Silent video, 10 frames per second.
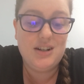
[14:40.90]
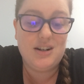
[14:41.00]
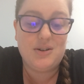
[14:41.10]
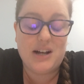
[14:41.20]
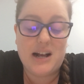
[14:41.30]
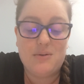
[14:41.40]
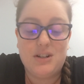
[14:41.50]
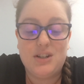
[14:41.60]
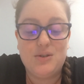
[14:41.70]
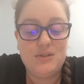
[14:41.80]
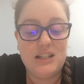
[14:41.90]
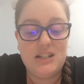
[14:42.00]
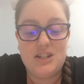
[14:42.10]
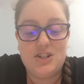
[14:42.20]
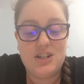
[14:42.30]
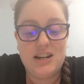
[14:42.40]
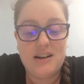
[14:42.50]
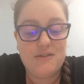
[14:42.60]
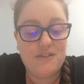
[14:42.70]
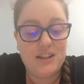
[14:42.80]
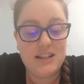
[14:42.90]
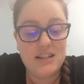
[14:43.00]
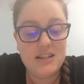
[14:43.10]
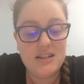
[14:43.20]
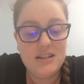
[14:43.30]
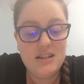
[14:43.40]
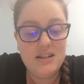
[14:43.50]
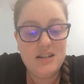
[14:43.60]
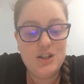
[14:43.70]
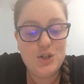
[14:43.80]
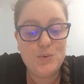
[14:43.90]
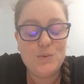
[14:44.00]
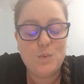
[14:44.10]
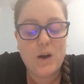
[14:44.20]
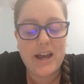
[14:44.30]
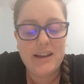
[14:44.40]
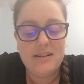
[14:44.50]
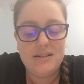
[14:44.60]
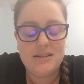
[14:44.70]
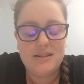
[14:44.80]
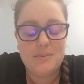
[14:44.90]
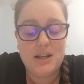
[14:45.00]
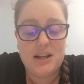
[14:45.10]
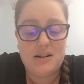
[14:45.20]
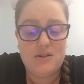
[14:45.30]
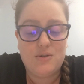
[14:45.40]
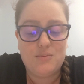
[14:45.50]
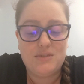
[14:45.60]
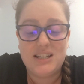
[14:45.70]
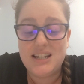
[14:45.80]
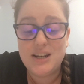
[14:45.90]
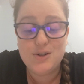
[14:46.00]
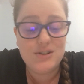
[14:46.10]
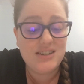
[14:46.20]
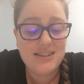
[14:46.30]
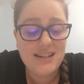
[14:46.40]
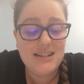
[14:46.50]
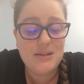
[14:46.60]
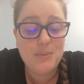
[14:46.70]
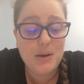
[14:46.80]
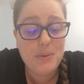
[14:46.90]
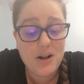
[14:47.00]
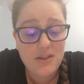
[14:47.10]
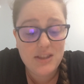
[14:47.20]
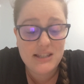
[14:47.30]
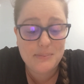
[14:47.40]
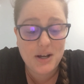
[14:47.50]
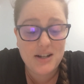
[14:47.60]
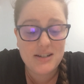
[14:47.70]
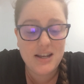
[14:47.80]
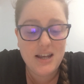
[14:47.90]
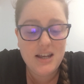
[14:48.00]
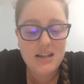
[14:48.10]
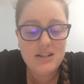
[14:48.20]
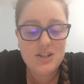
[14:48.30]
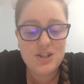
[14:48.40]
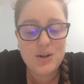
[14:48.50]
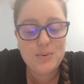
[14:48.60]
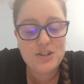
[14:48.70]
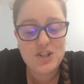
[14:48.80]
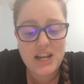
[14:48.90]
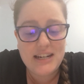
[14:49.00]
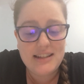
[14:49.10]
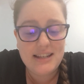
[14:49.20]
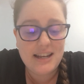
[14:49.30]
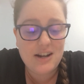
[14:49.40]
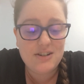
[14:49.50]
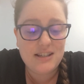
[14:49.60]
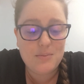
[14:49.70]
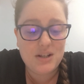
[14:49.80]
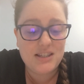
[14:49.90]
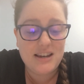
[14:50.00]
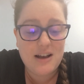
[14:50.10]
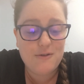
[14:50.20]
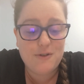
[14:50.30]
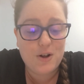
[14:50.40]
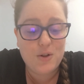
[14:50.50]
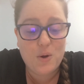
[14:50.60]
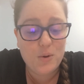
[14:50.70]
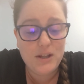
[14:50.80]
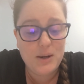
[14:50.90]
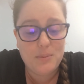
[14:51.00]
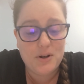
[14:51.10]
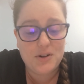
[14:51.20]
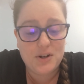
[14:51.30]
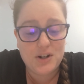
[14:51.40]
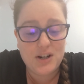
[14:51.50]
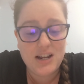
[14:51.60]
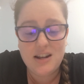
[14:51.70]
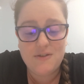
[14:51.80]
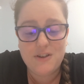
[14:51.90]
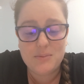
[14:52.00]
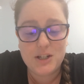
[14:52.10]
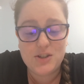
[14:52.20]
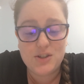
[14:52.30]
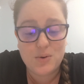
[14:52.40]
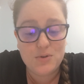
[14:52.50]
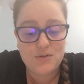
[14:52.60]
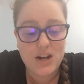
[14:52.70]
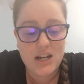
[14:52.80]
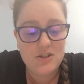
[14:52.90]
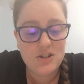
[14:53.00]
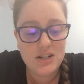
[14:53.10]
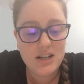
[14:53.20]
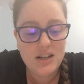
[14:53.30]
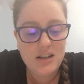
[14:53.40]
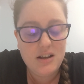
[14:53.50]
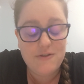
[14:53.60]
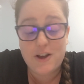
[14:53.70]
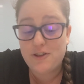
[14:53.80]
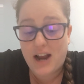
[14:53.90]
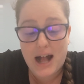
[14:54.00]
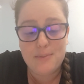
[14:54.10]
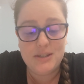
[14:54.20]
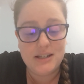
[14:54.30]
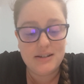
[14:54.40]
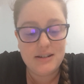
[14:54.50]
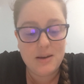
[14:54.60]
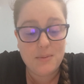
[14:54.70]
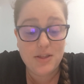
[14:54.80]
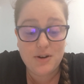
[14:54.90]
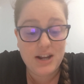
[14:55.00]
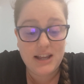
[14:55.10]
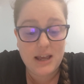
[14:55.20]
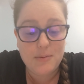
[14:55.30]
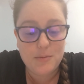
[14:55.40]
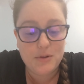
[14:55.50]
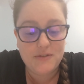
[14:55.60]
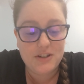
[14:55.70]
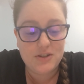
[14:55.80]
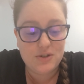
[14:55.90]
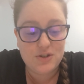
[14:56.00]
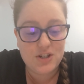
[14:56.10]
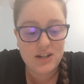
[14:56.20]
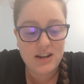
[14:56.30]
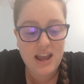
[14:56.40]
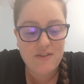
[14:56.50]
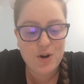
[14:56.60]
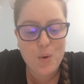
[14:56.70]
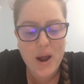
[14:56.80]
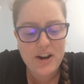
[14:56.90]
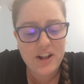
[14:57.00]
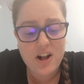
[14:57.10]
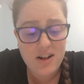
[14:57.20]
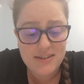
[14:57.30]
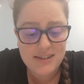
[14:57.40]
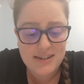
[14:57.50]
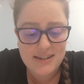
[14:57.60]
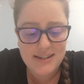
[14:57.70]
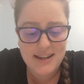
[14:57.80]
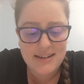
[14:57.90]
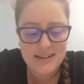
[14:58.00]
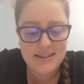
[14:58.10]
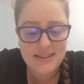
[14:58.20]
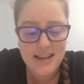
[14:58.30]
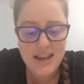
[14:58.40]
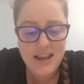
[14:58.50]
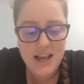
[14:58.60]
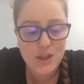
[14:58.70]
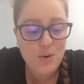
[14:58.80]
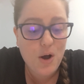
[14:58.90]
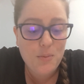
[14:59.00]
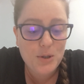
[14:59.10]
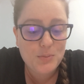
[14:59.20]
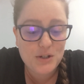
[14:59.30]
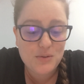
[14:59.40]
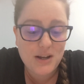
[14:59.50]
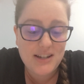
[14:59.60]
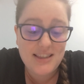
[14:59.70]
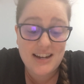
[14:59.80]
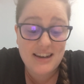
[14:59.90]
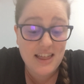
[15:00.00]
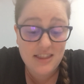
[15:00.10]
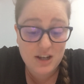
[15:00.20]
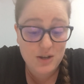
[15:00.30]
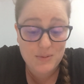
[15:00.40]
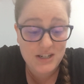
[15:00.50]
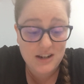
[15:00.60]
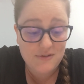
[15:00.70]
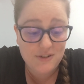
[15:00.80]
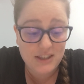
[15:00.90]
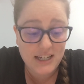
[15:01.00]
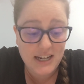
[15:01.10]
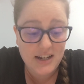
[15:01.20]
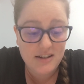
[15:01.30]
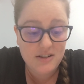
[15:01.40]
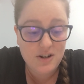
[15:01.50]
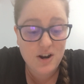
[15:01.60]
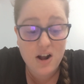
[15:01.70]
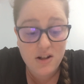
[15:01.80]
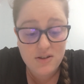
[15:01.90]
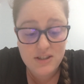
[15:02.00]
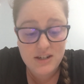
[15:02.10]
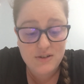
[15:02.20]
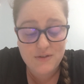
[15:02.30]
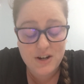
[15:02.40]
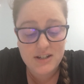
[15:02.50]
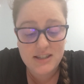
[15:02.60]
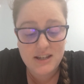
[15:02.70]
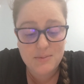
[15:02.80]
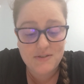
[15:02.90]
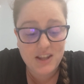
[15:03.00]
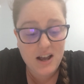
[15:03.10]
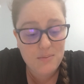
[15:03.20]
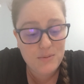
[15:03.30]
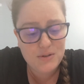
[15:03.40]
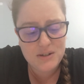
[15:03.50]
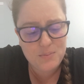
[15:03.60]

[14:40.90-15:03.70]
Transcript: Oh, how acutely did she now feel it. She was wild to be at home, to hear, to see, to be upon the spot, to share with Jane in the cares that must now fall wholly upon her in a family so deranged, a father absent, a mother incapable of exertion, and requiring constant attendance. And though almost persuaded that nothing could be done for Lydia, her uncle's interference seemed of the utmost